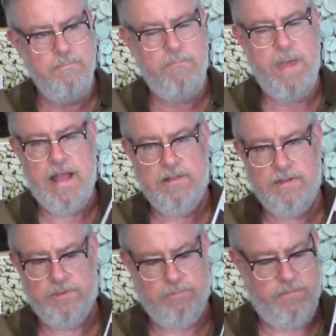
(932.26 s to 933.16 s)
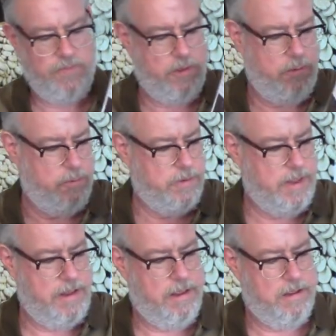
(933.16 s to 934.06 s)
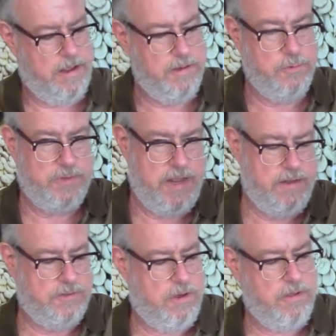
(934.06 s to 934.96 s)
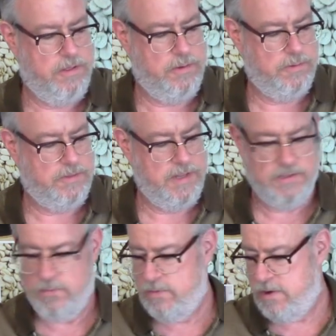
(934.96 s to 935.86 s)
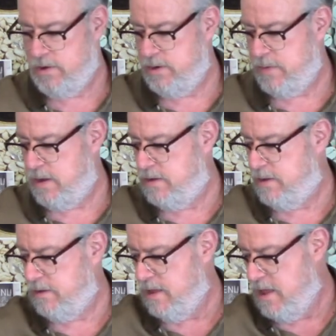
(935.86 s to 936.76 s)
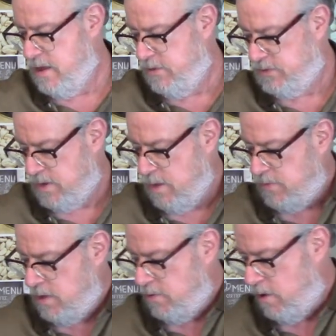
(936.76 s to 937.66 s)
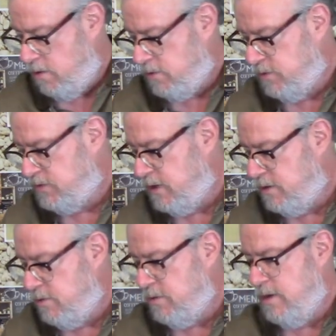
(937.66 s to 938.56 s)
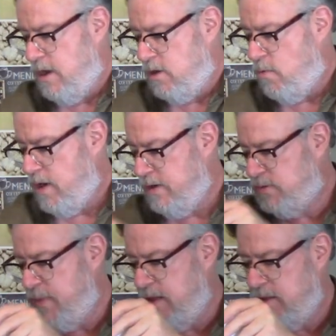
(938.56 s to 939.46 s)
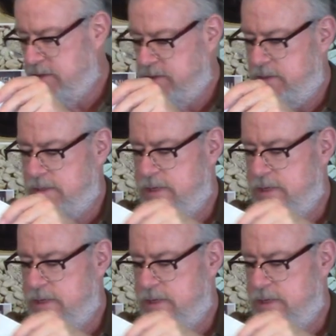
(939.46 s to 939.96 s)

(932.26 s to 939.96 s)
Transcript: balanced review and uh, understands all those things that we're talking about. And I, there's a couple other articles that are not quite as balanced,